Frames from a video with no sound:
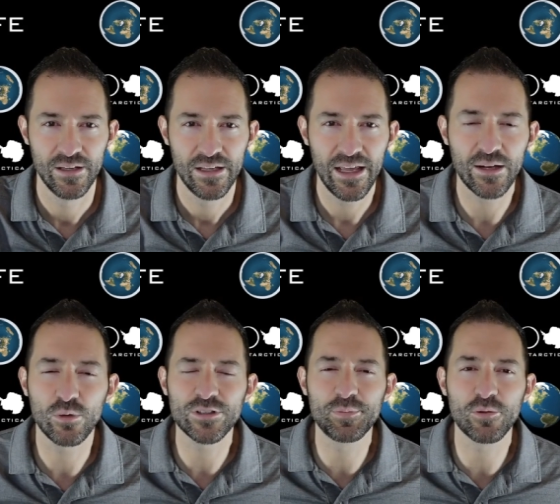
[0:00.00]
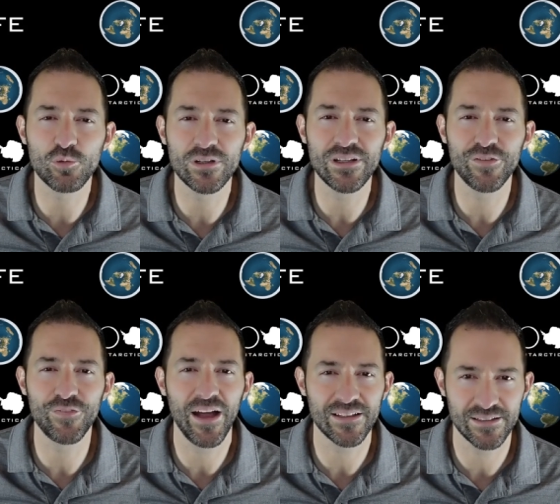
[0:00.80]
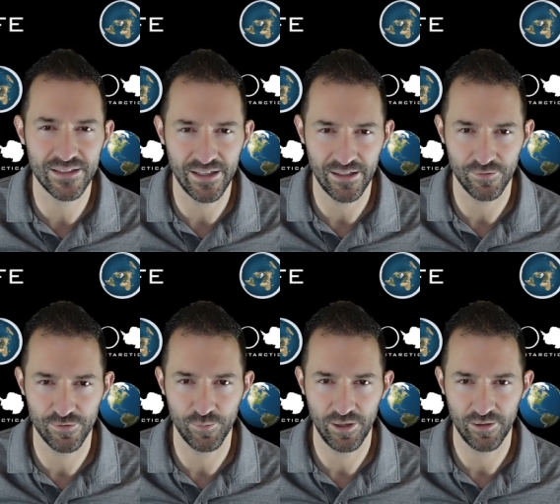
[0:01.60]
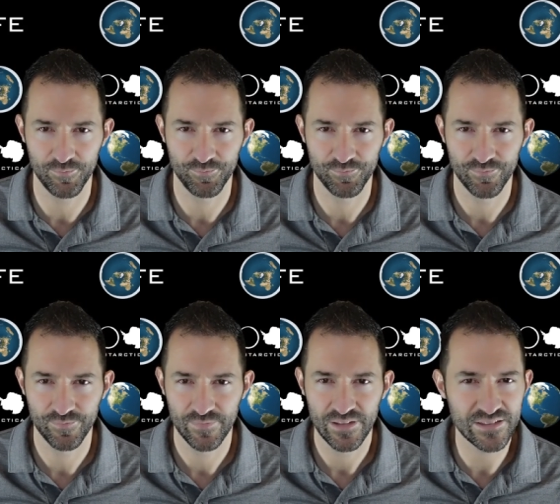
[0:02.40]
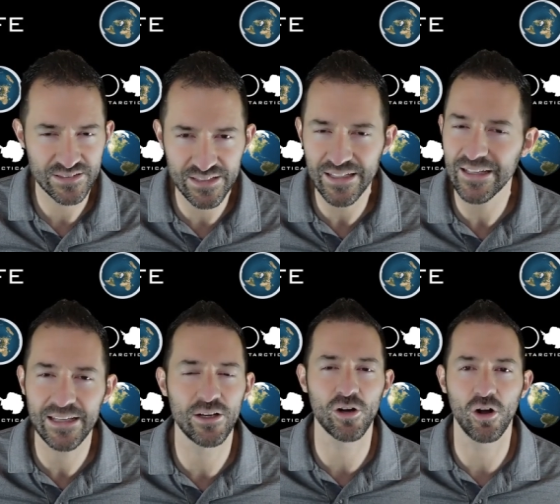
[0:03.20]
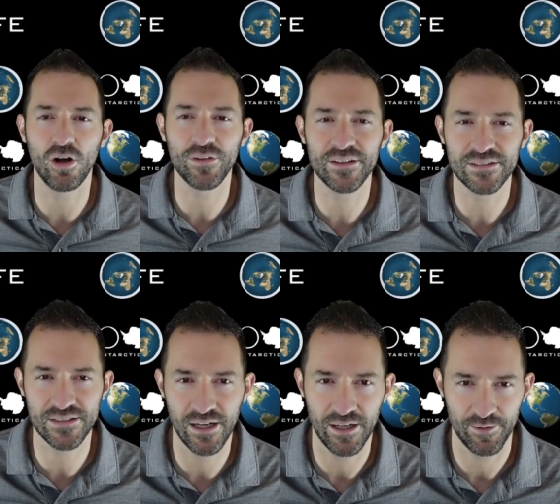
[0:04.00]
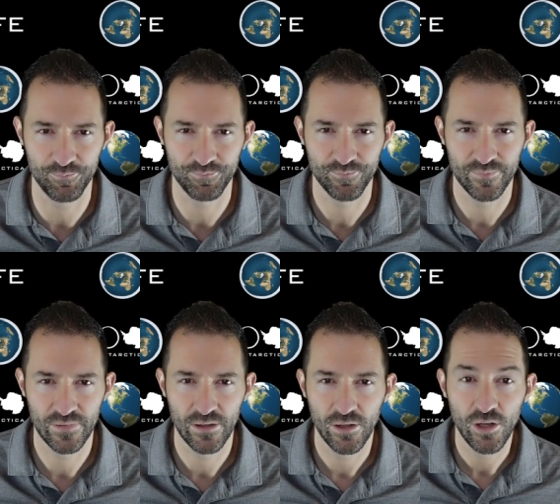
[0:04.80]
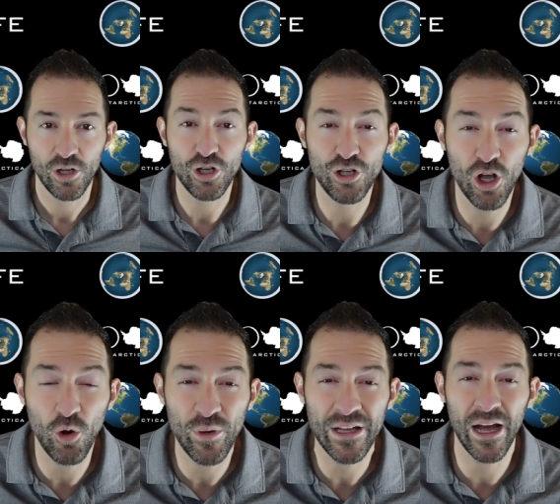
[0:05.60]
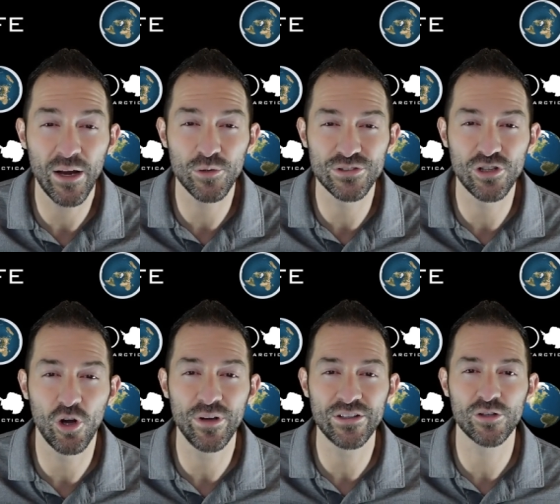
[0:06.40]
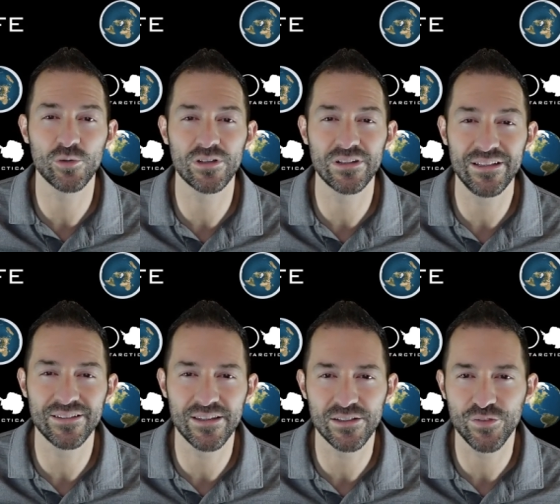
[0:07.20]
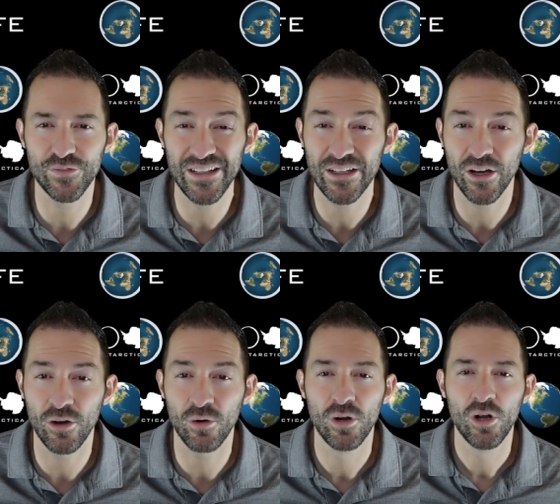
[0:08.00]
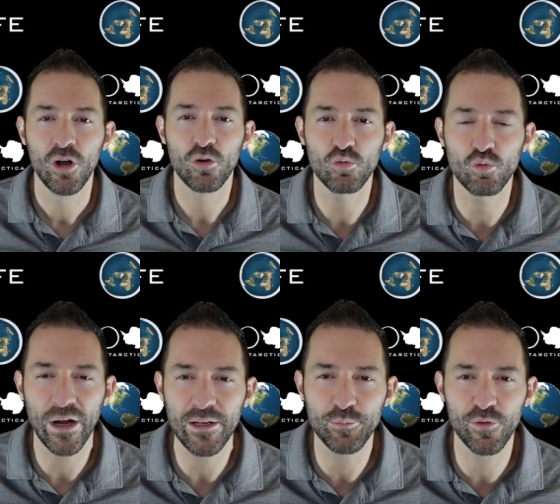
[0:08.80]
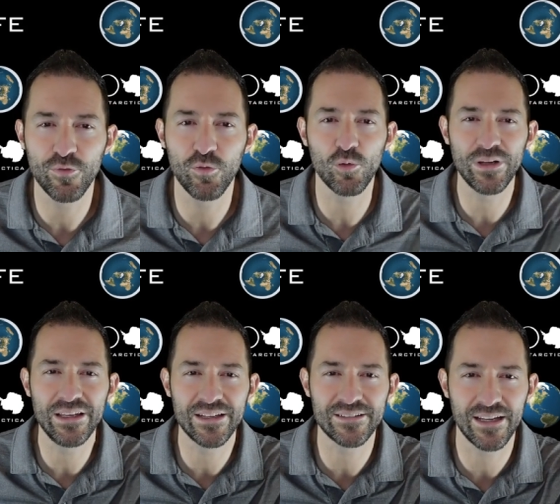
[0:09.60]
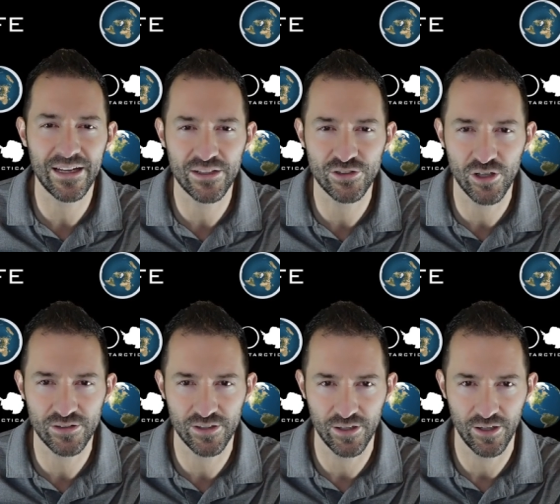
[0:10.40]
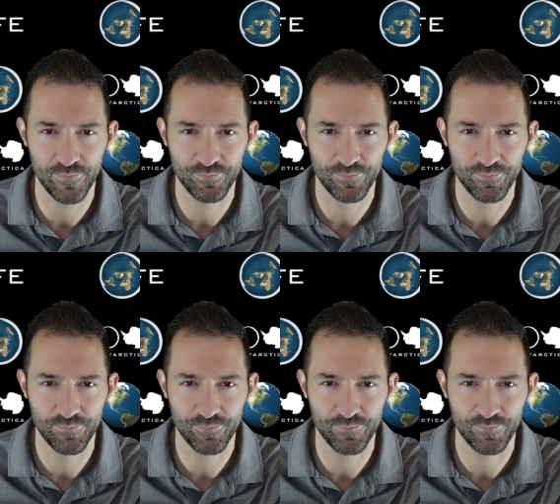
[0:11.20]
And what's been really fascinating for me, sitting here all this time, knowing I was going to release this video right before we get to Antarctica,